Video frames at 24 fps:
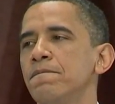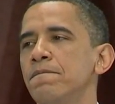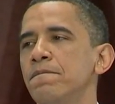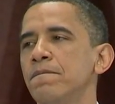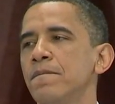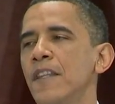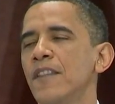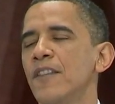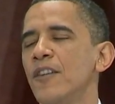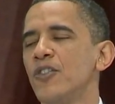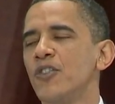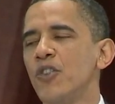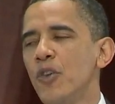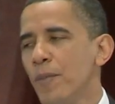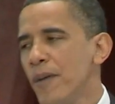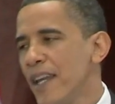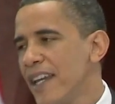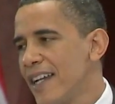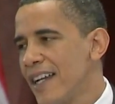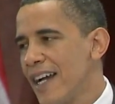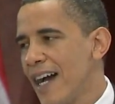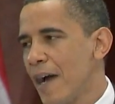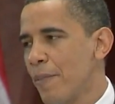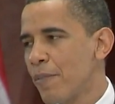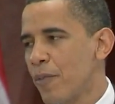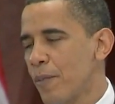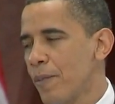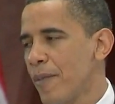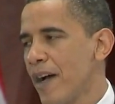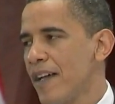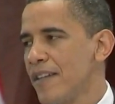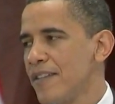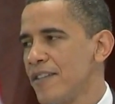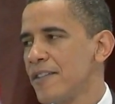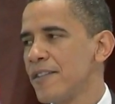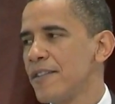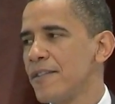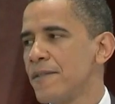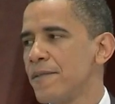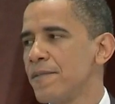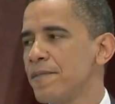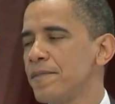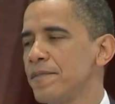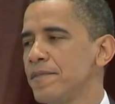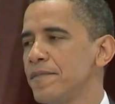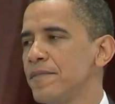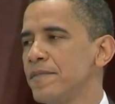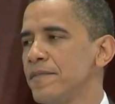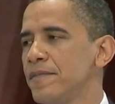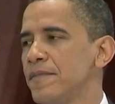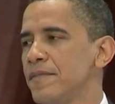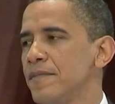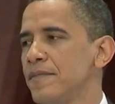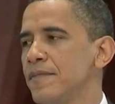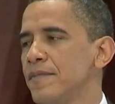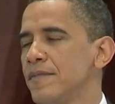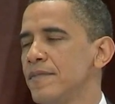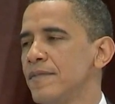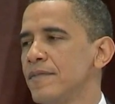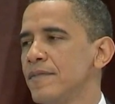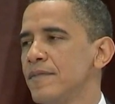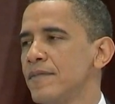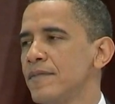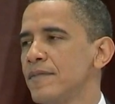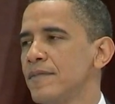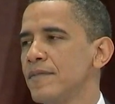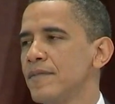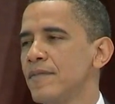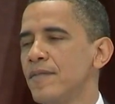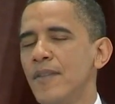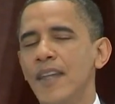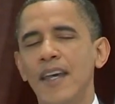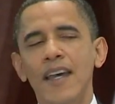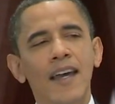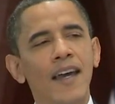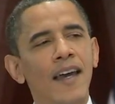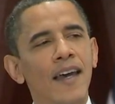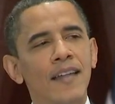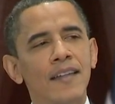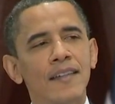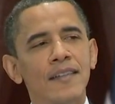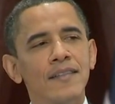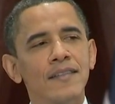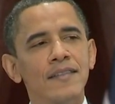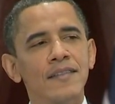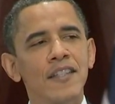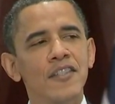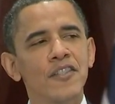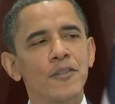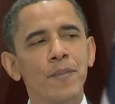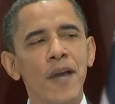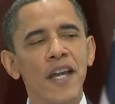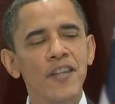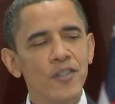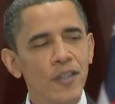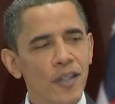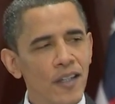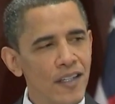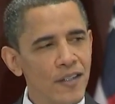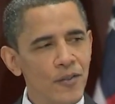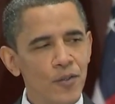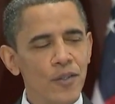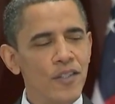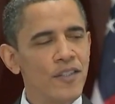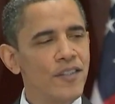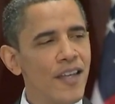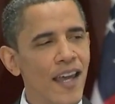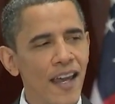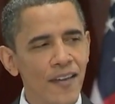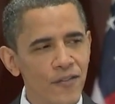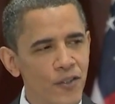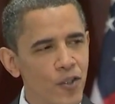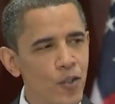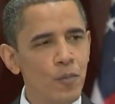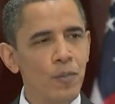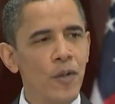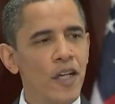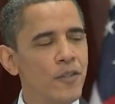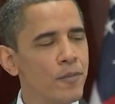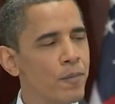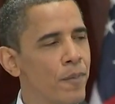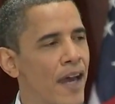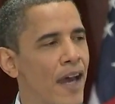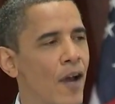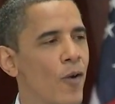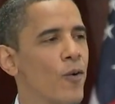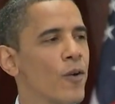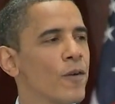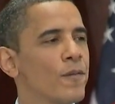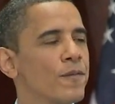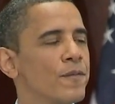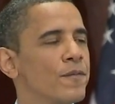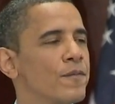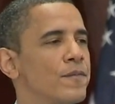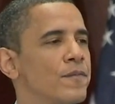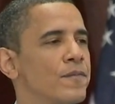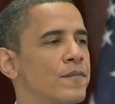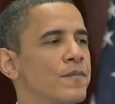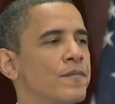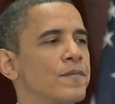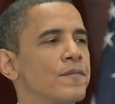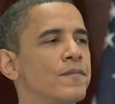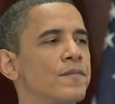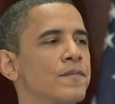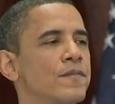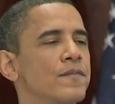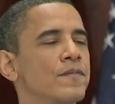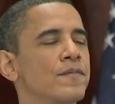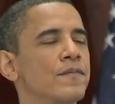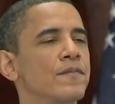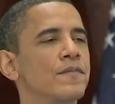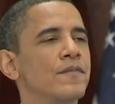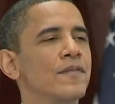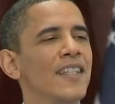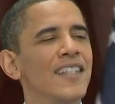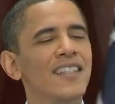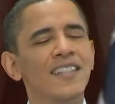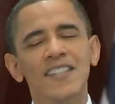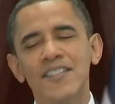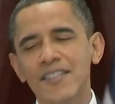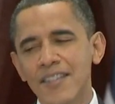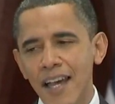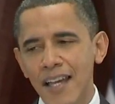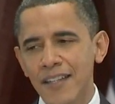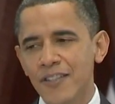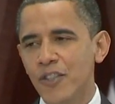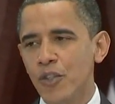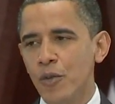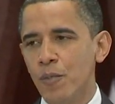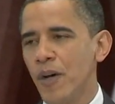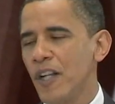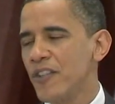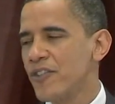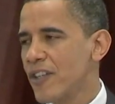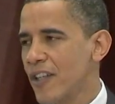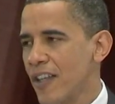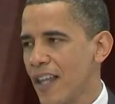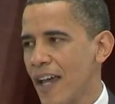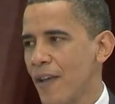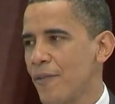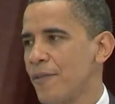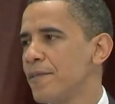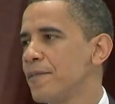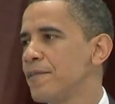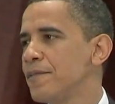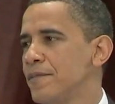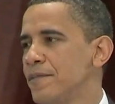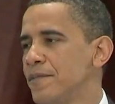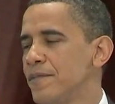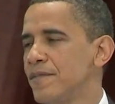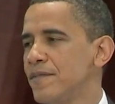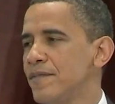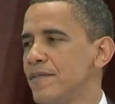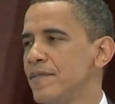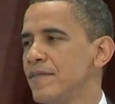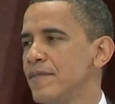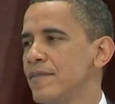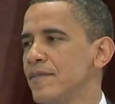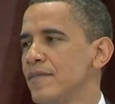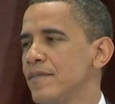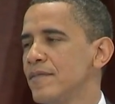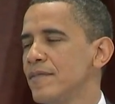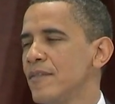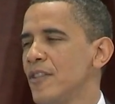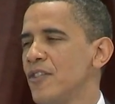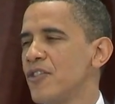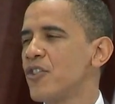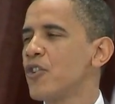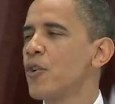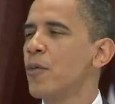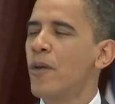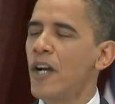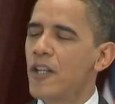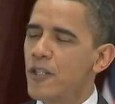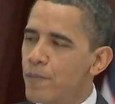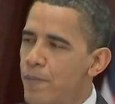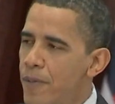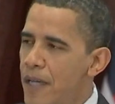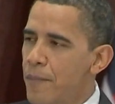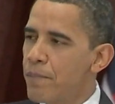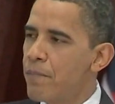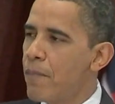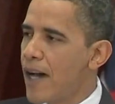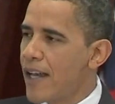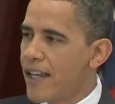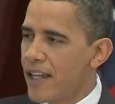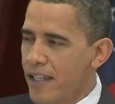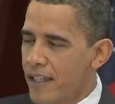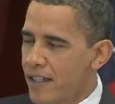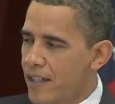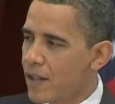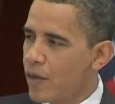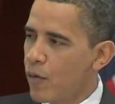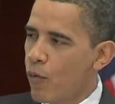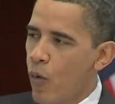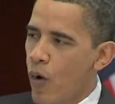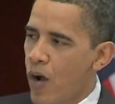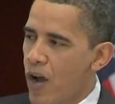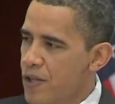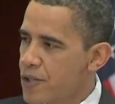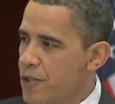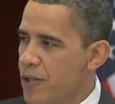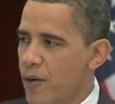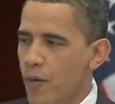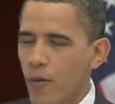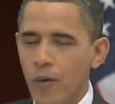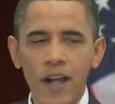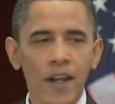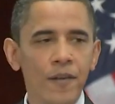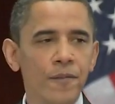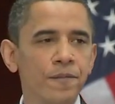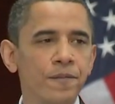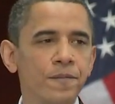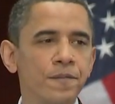That there are too many compromises, that the special interests have too much power. They just got too much clout. There's too much big money washing around.